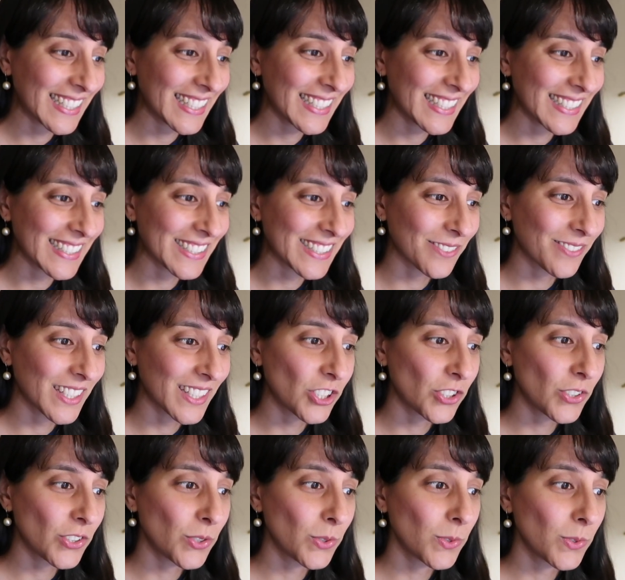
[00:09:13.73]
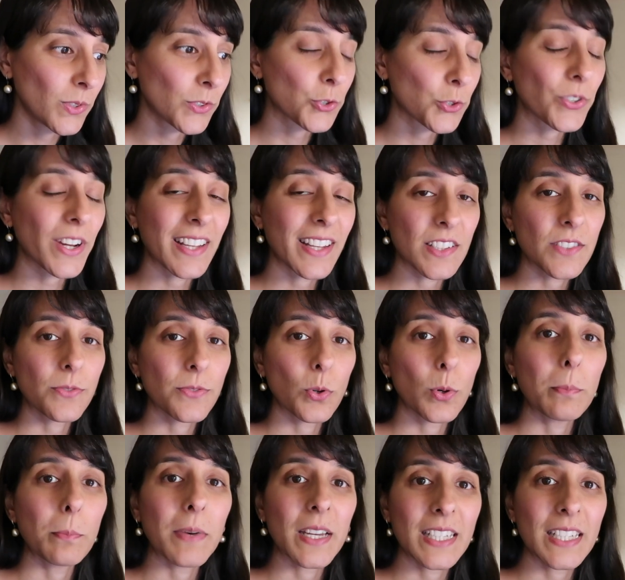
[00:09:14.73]
Yeah, so when you
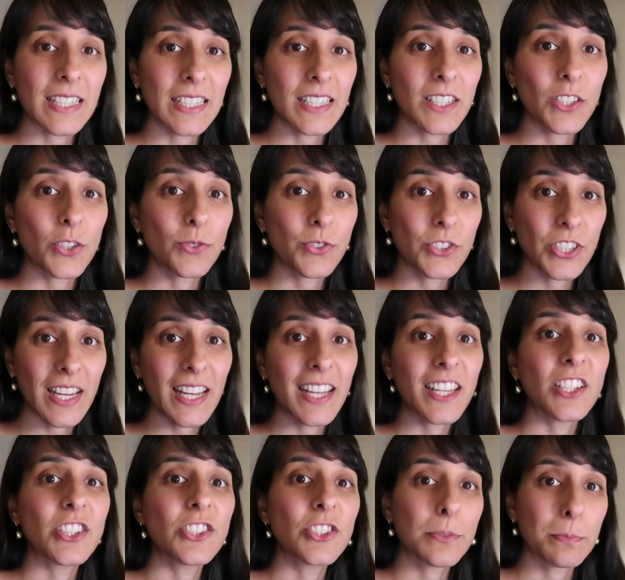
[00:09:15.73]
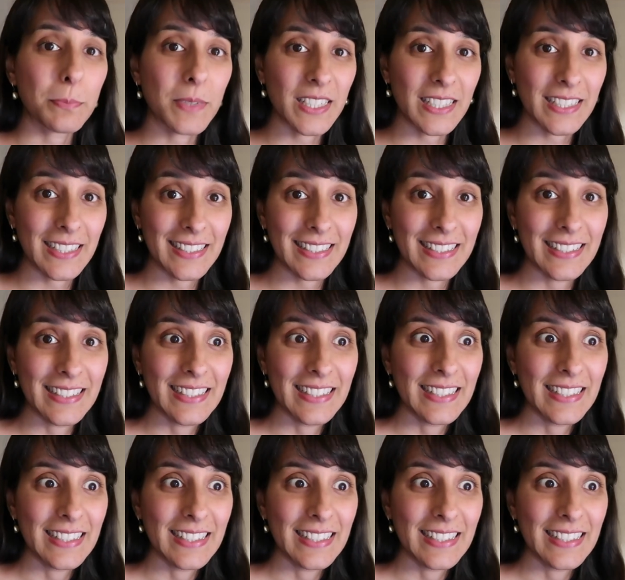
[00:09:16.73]
transform money, you change money.